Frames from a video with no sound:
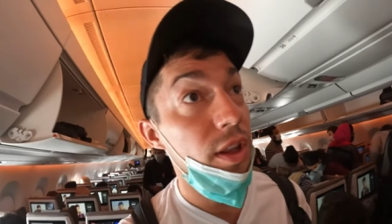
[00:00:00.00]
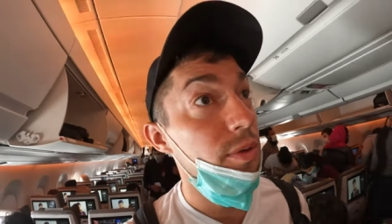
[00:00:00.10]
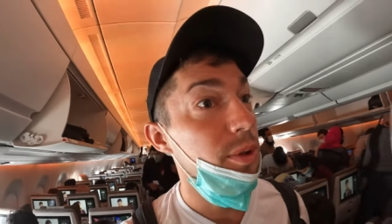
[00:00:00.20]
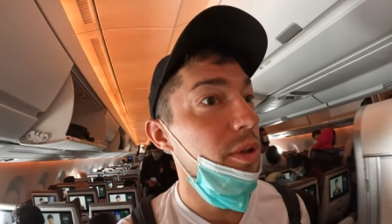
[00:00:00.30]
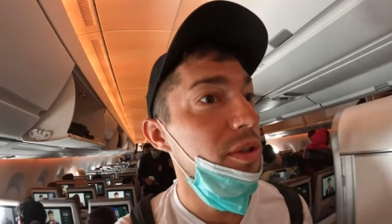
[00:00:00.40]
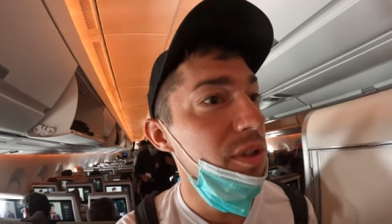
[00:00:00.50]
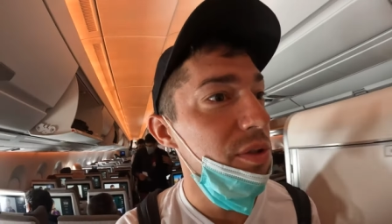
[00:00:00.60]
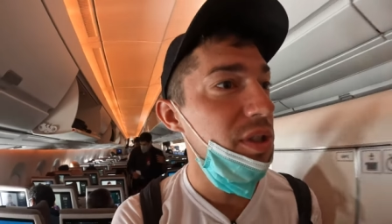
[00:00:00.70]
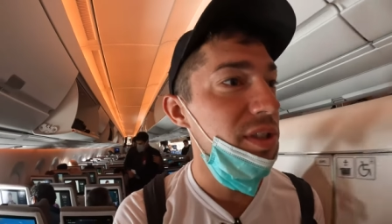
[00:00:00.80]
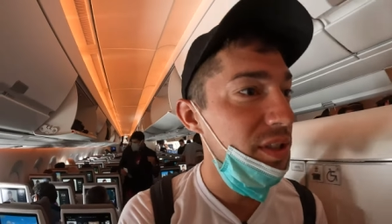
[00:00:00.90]
There we go, good
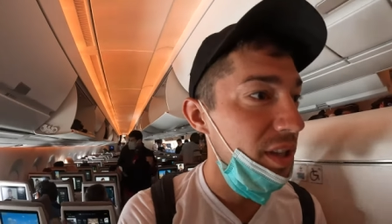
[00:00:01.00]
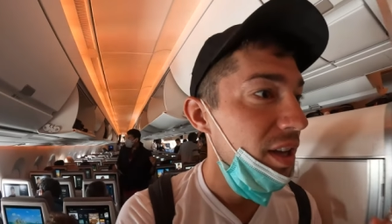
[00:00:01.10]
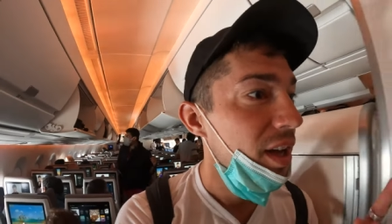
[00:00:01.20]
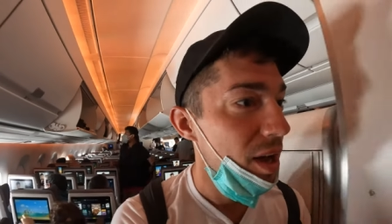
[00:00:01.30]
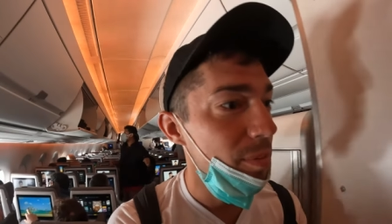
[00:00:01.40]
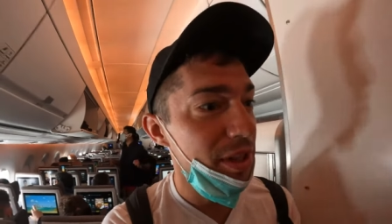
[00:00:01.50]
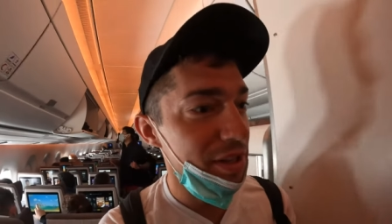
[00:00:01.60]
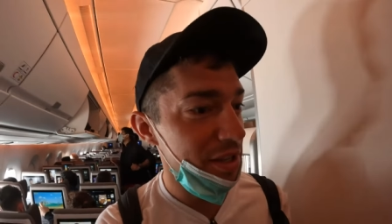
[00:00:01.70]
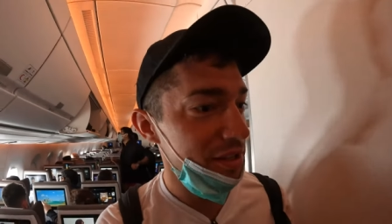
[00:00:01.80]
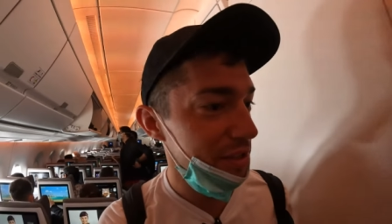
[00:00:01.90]
news is I'm on
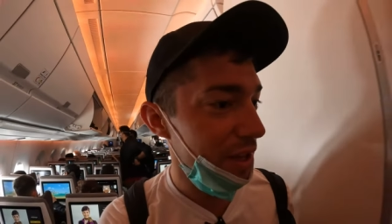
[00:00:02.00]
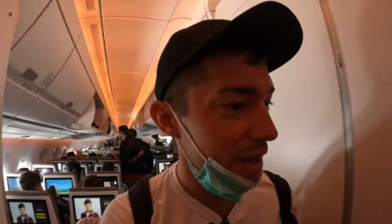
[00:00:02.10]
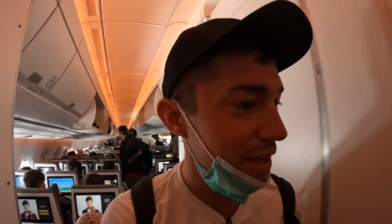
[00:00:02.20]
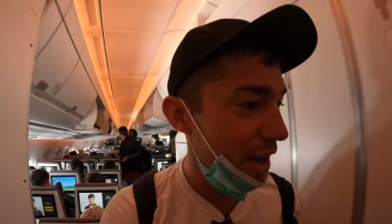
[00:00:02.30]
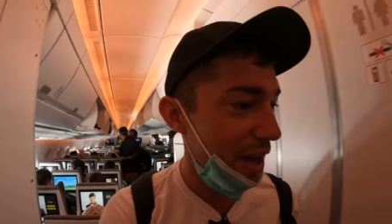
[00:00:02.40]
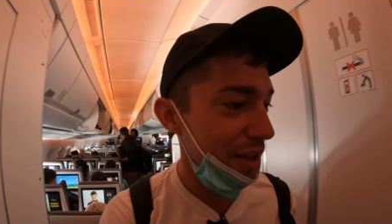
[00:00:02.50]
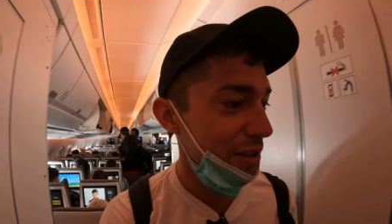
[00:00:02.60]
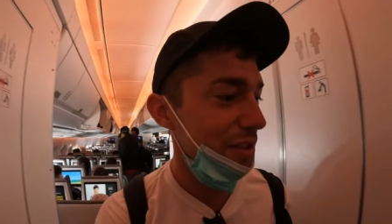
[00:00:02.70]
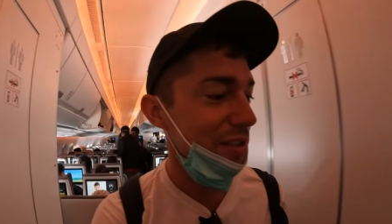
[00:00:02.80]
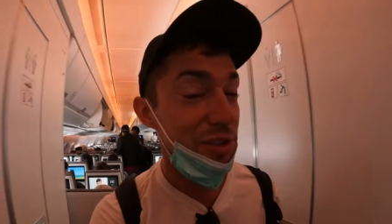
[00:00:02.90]
the inside
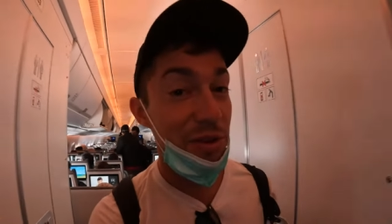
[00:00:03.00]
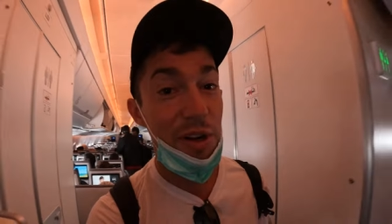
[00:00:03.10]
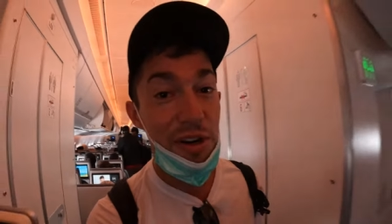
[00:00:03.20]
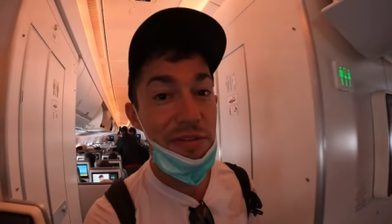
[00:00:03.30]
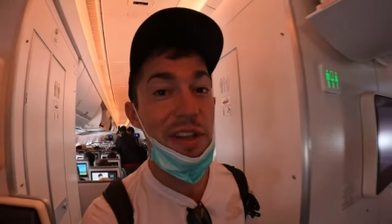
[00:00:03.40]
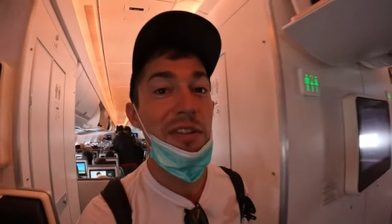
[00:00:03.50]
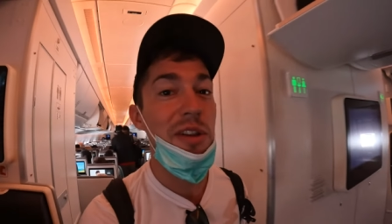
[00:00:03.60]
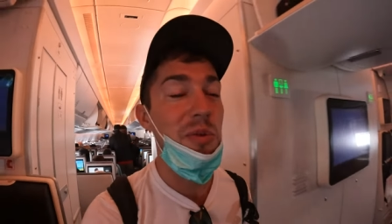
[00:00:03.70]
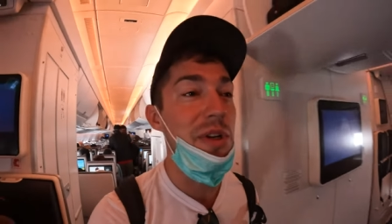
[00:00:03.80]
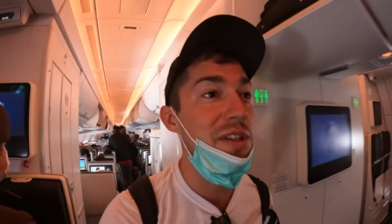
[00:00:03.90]
aisle, so I don't have to have
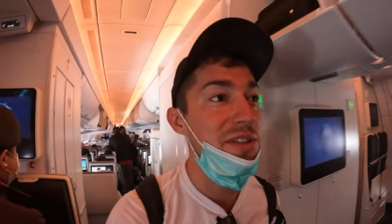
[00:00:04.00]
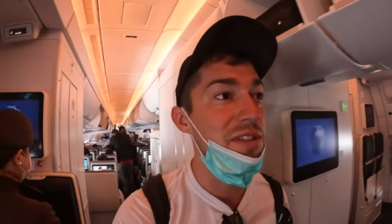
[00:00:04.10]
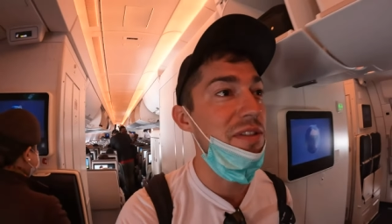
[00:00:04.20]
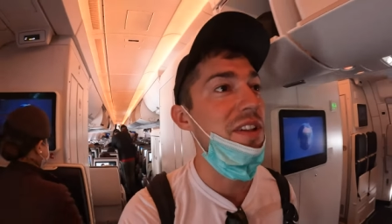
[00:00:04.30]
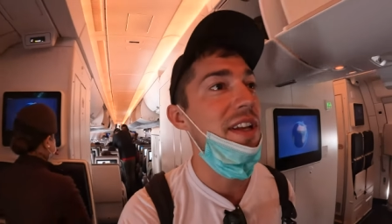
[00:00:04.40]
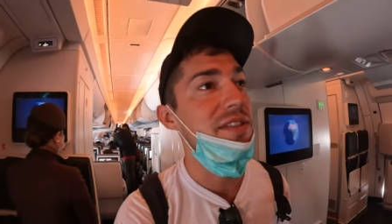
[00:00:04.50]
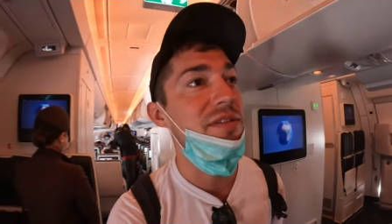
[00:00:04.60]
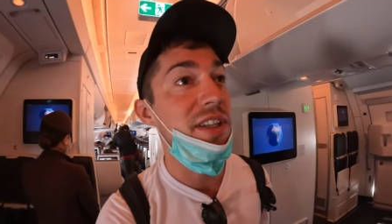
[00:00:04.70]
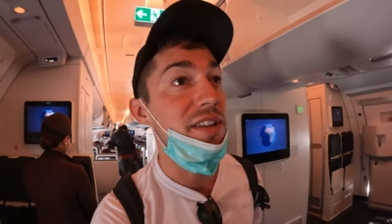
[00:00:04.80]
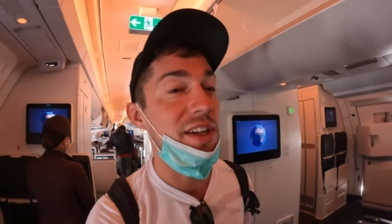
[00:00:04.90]
another window seat for the
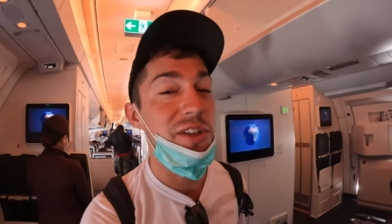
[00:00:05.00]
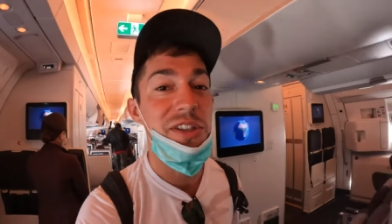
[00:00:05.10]
last flight, thank